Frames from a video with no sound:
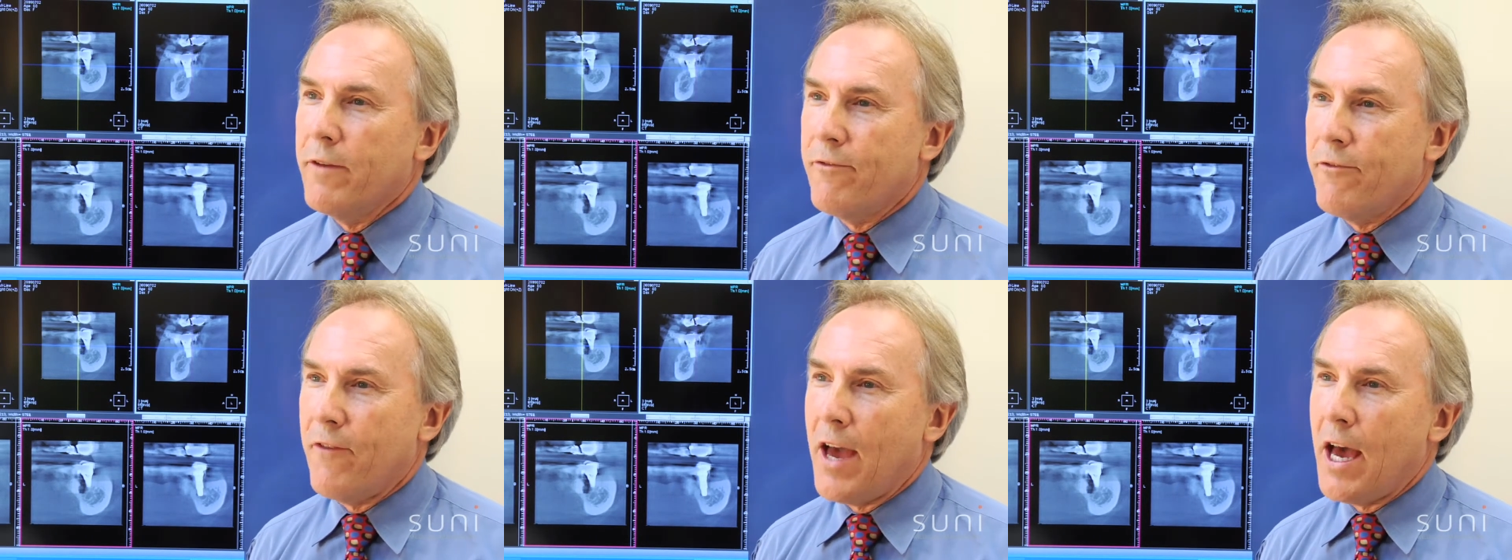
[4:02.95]

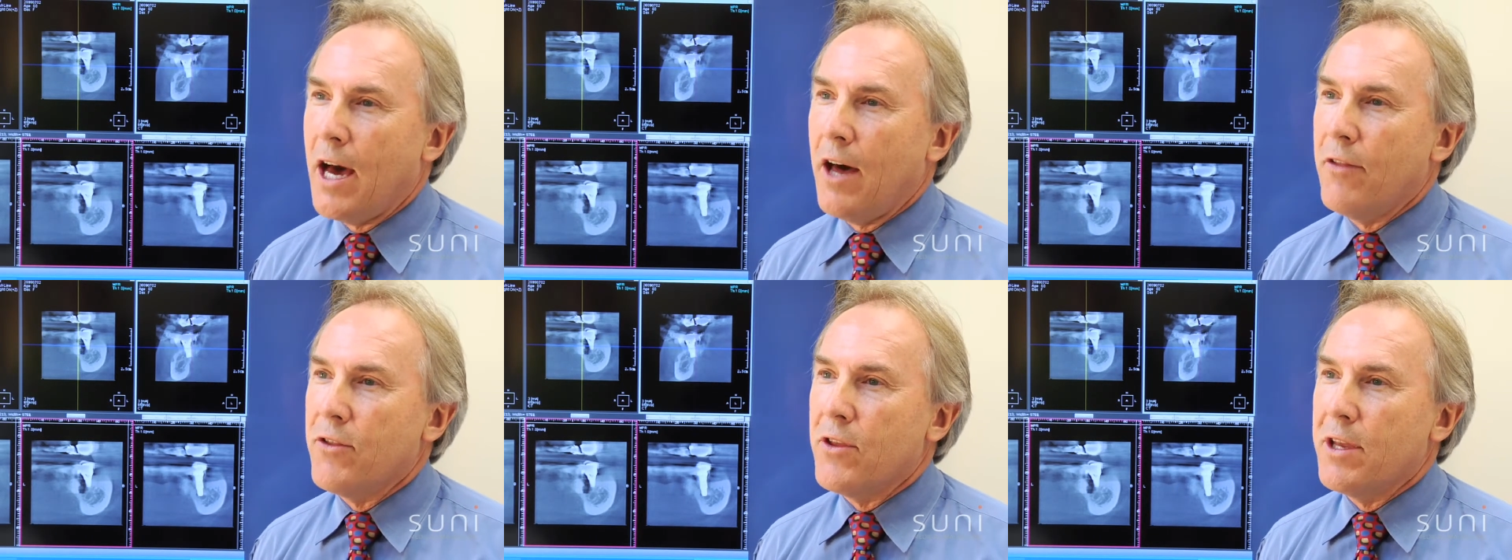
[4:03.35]
have
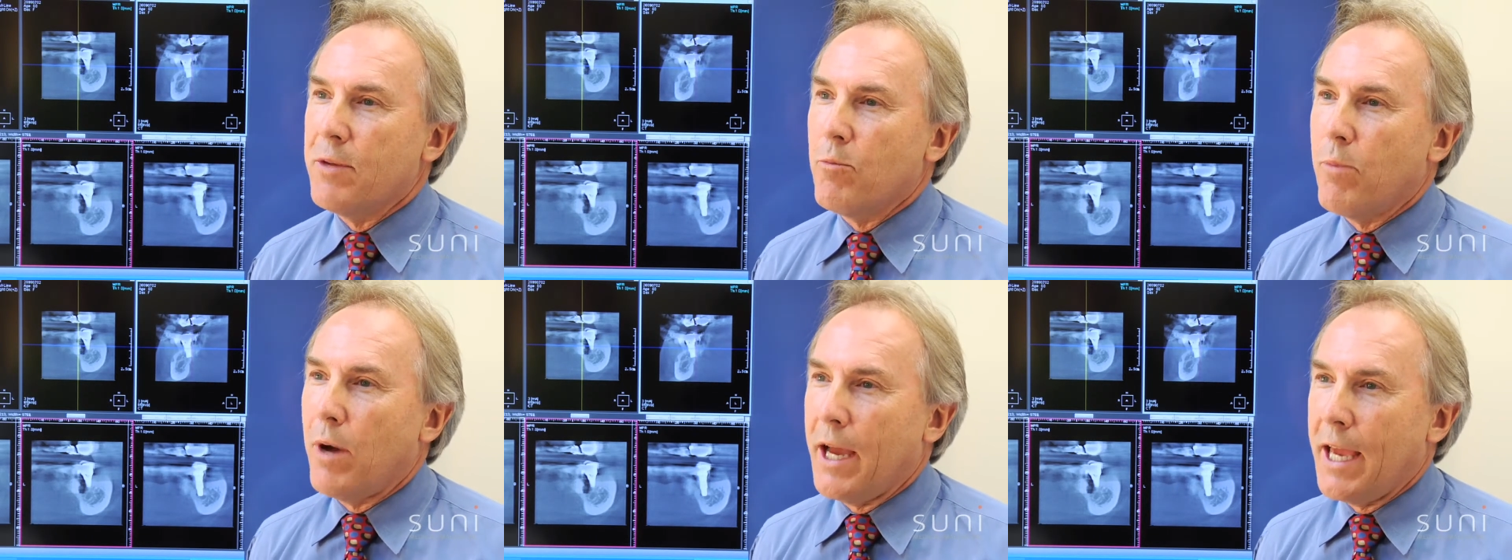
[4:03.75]
found
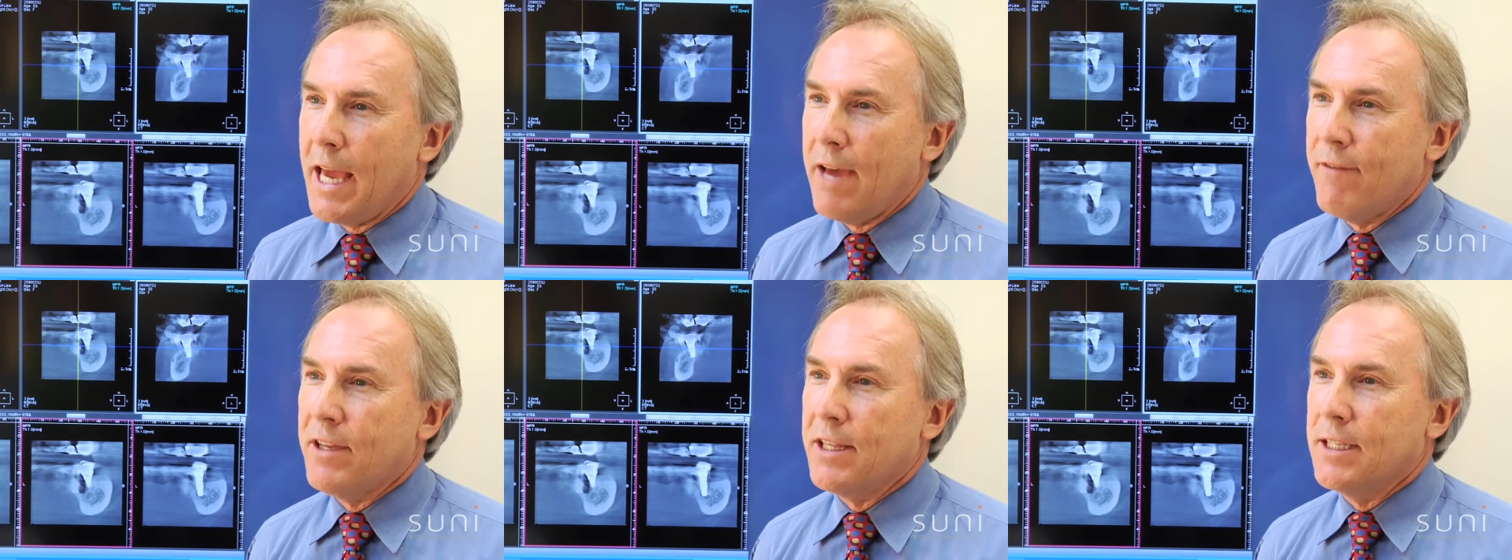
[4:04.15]
that by
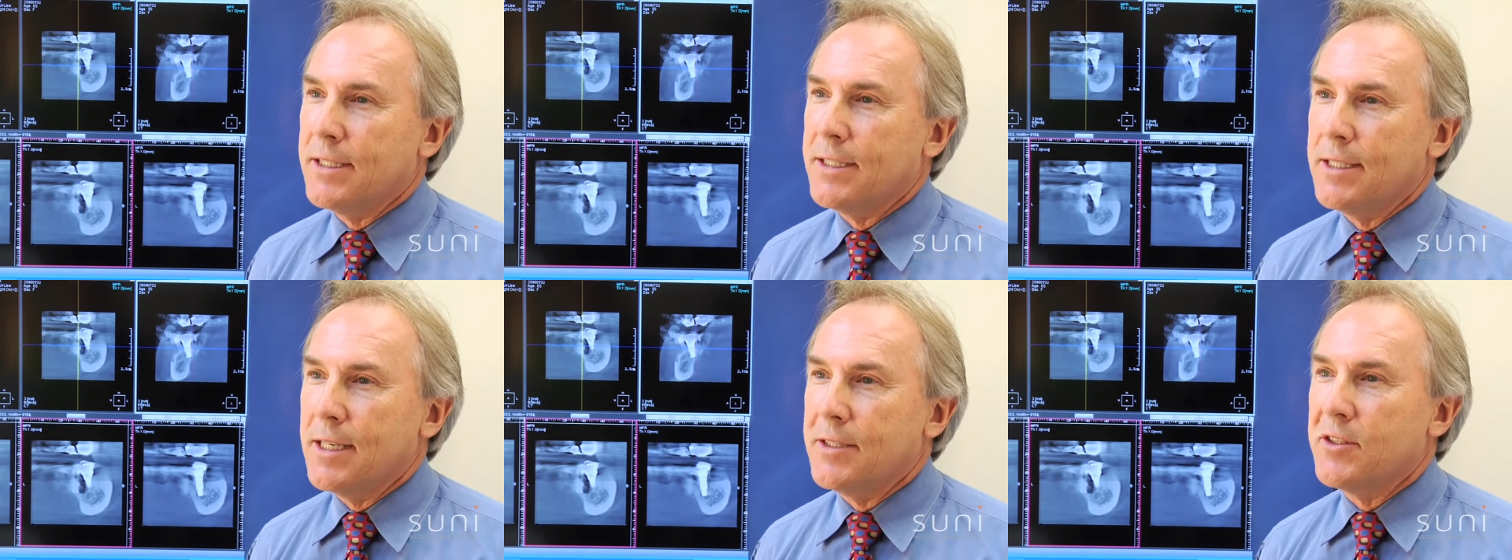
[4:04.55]
having the
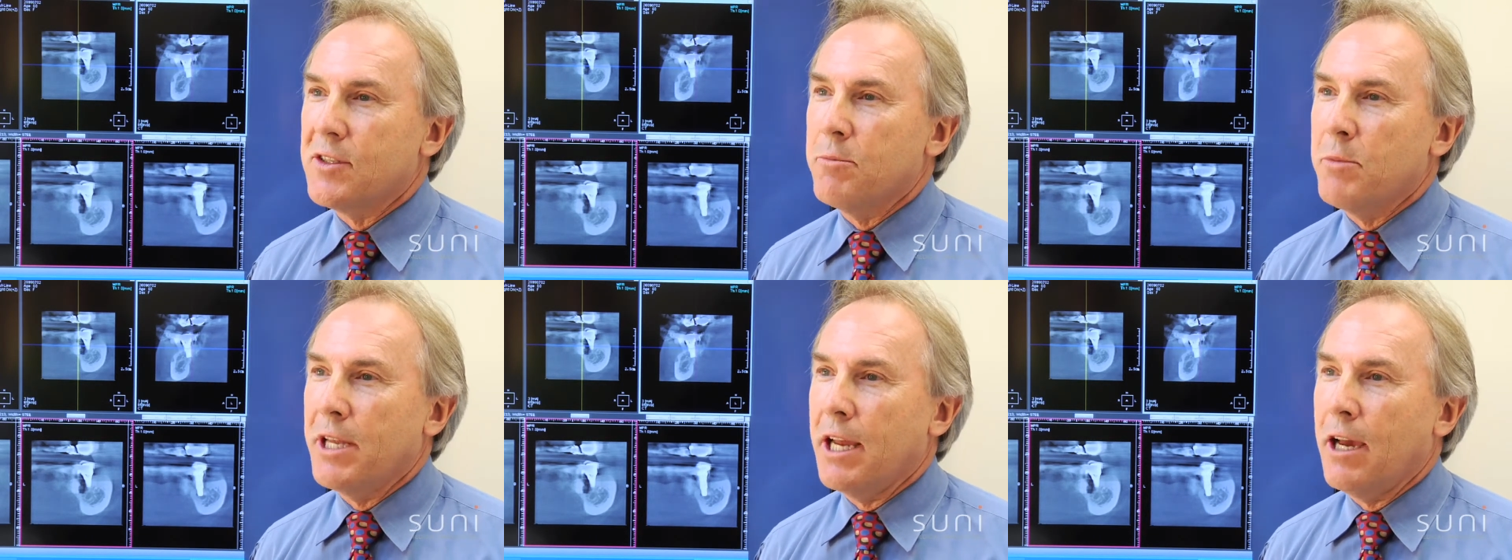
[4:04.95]

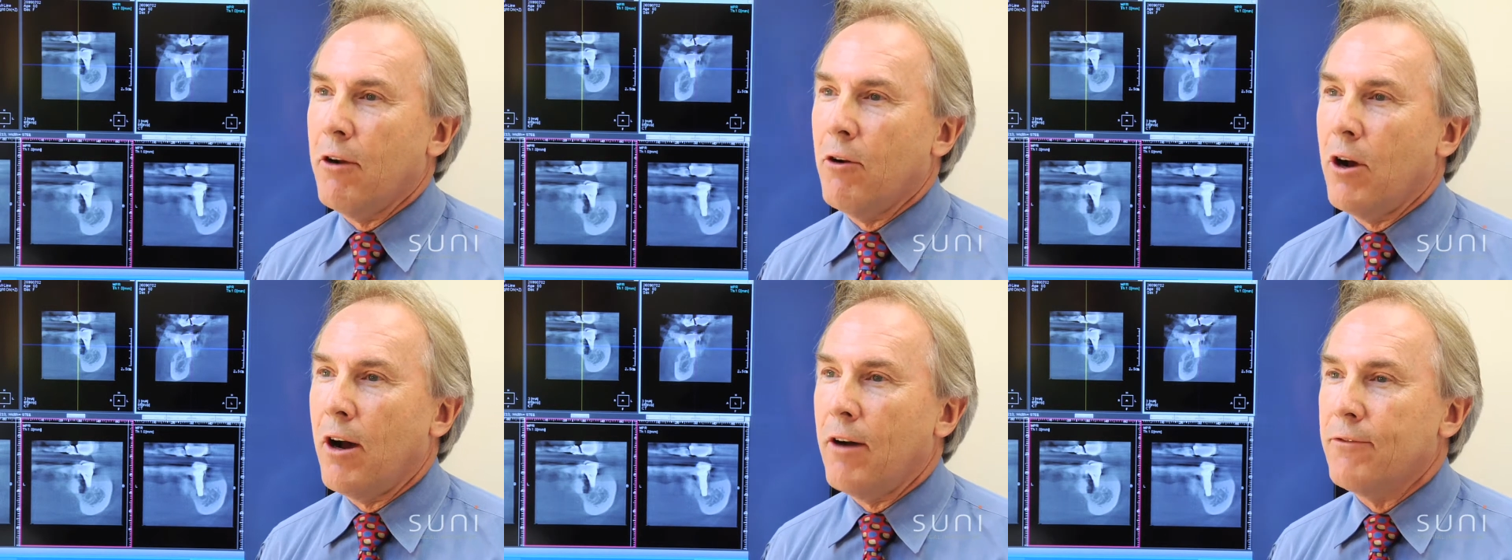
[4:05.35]
system in
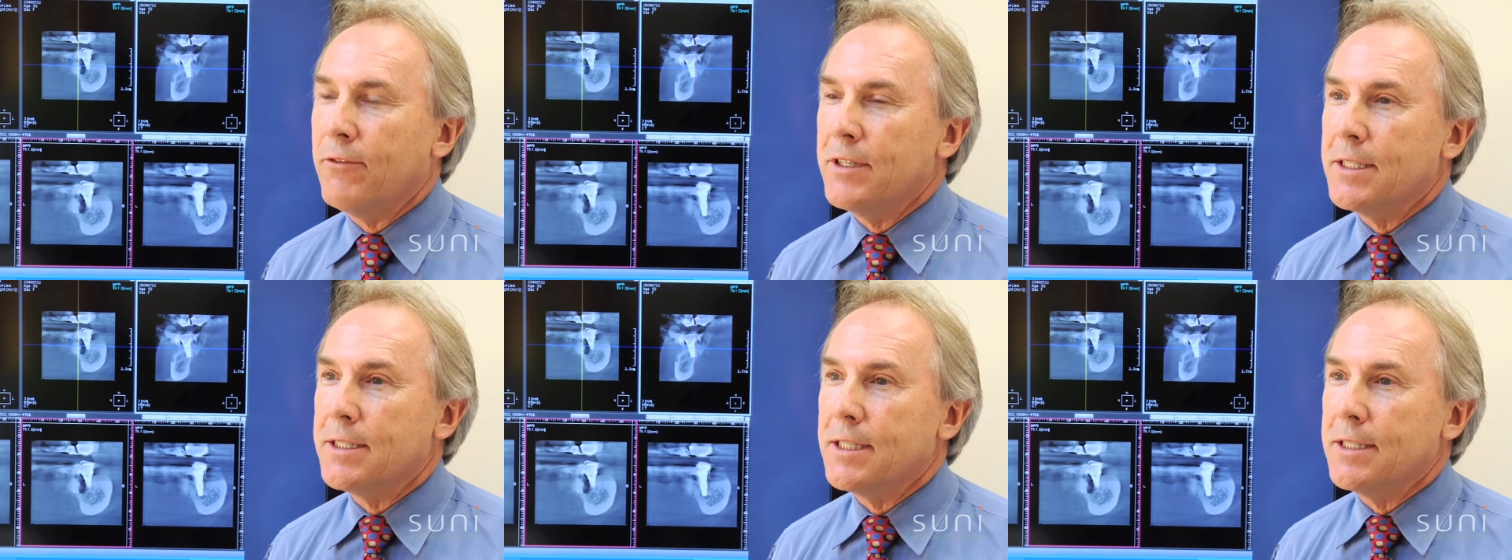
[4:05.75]
our
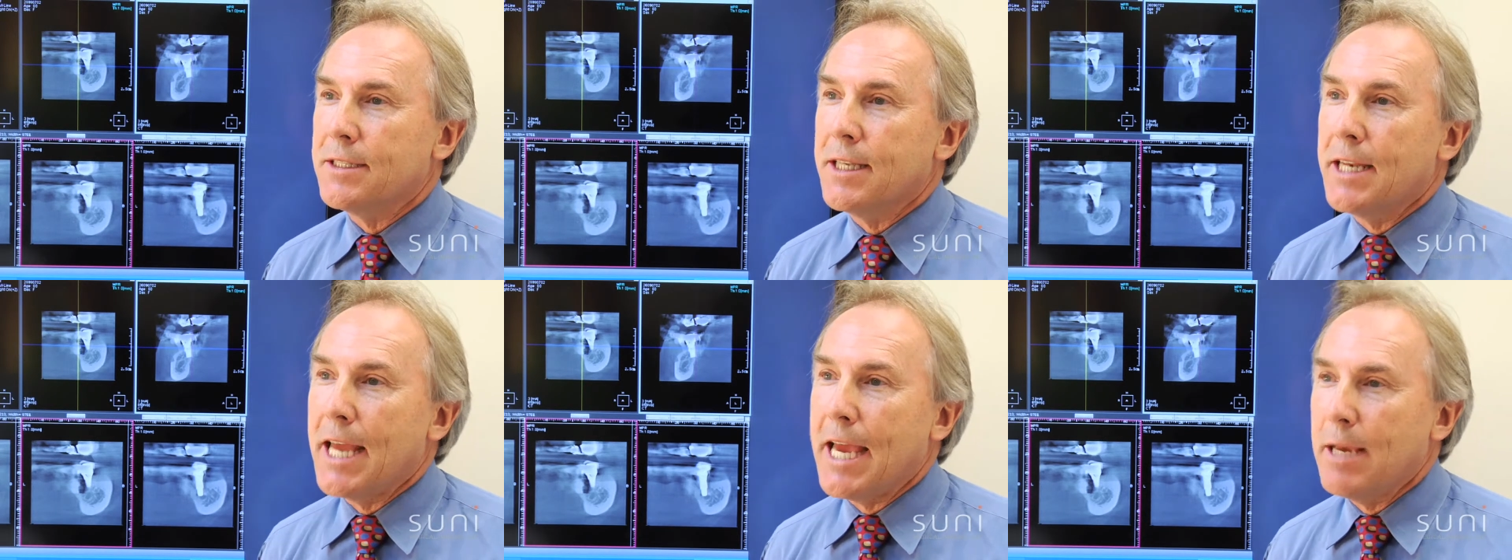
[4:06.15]
office,
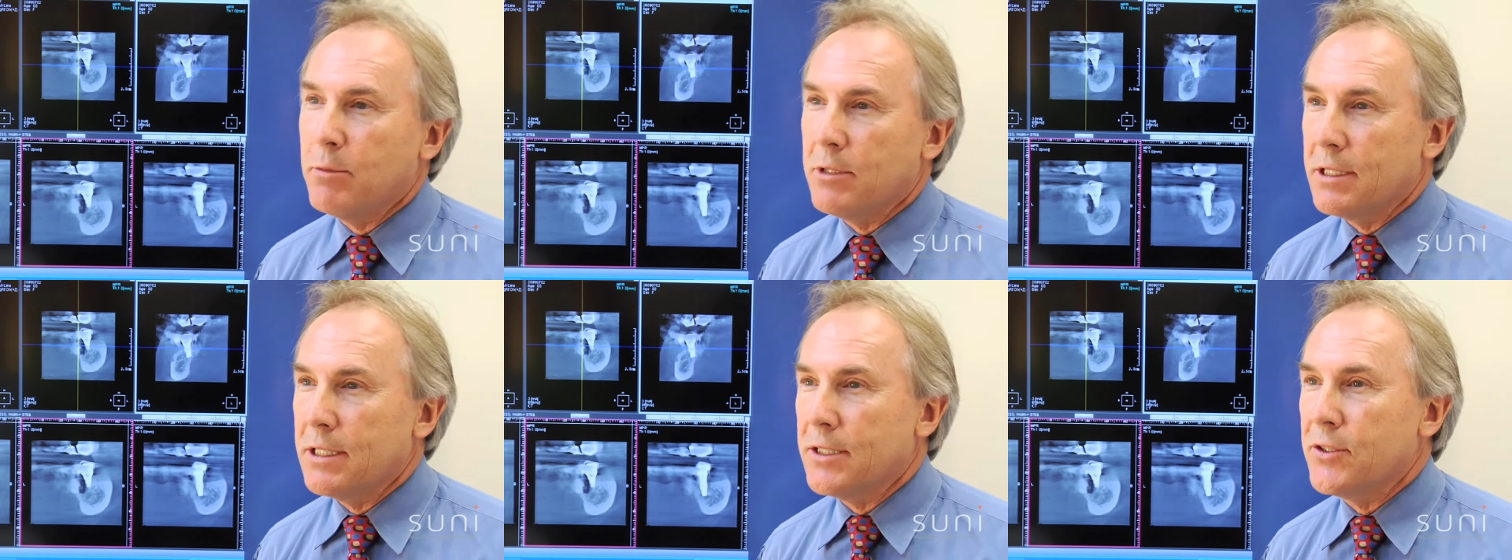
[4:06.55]
it's
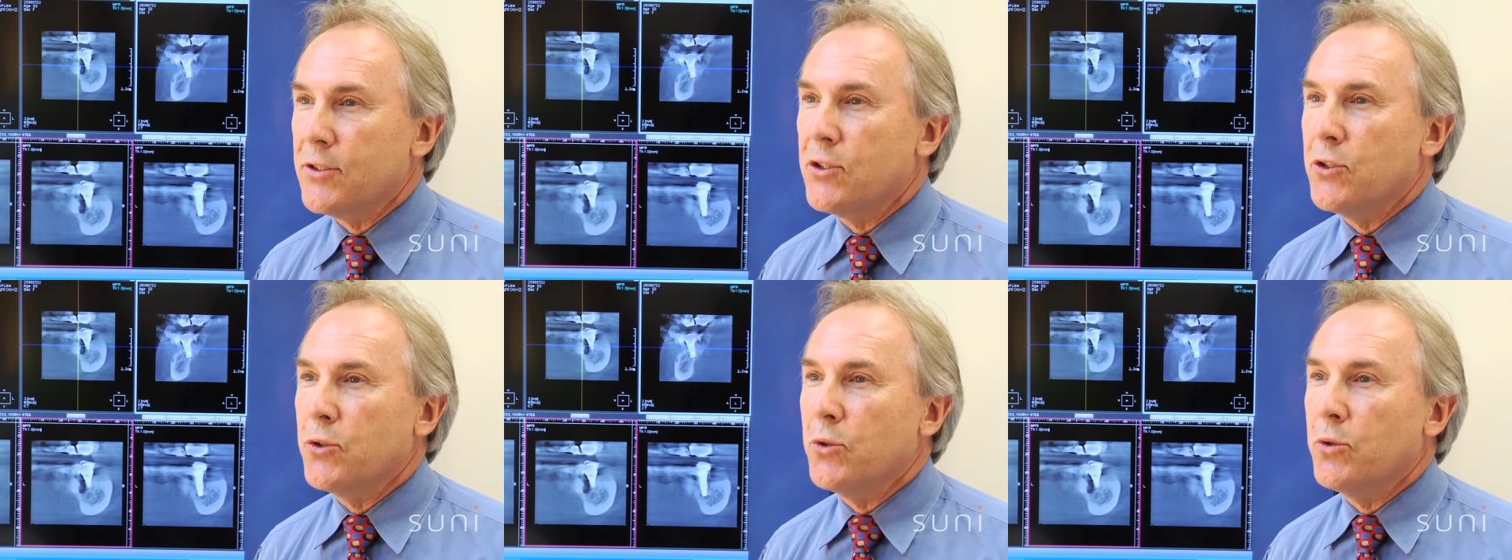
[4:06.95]
enabled us
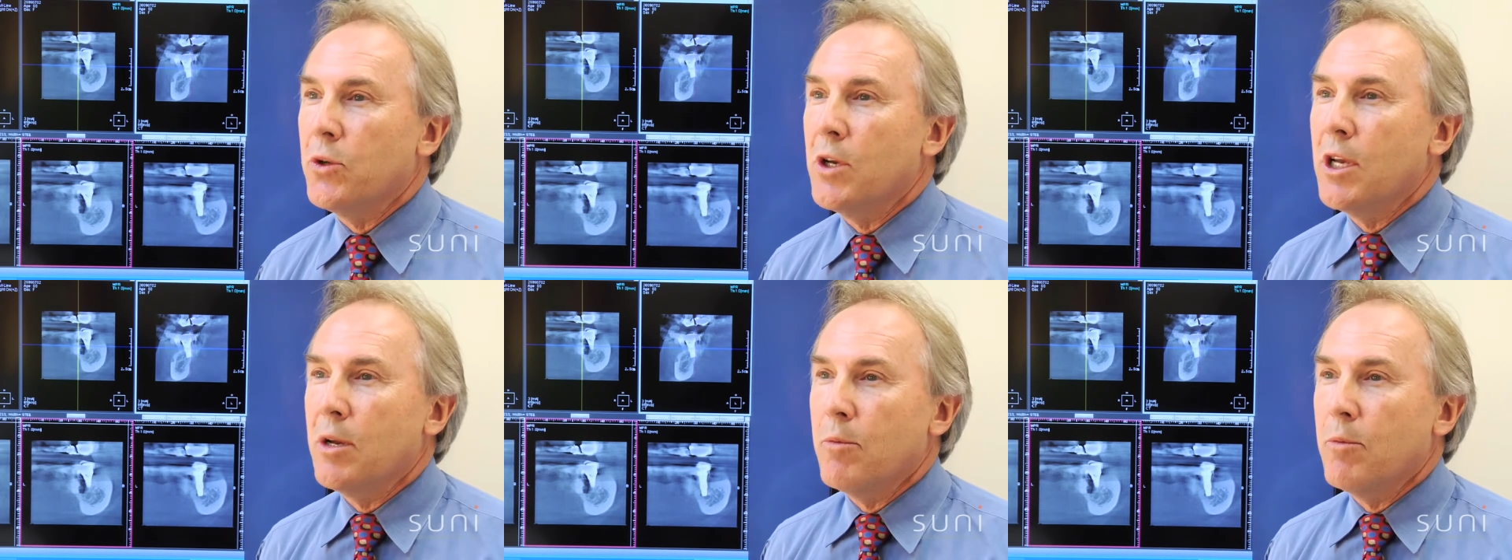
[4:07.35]
to